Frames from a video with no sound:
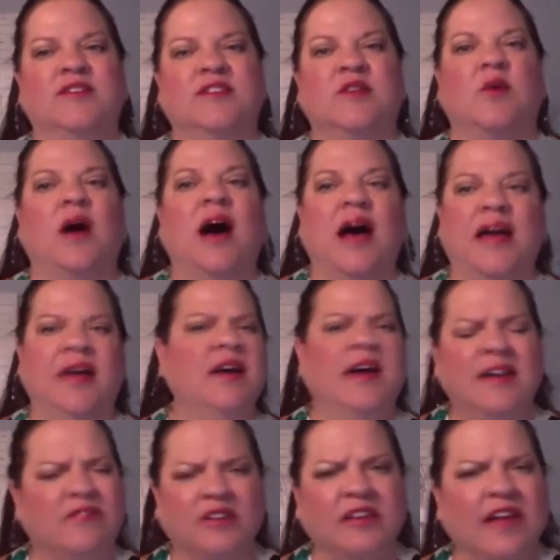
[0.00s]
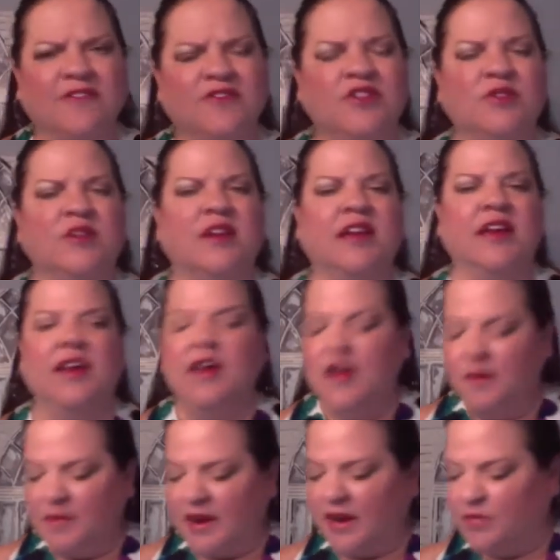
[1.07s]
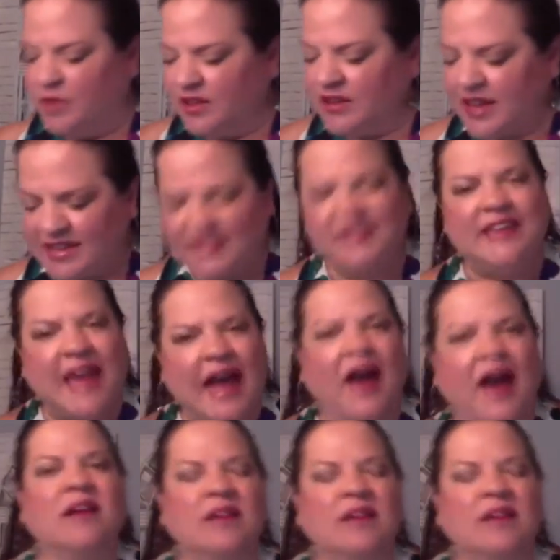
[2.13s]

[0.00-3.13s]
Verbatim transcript: So I never left Unity, but I realized, yeah,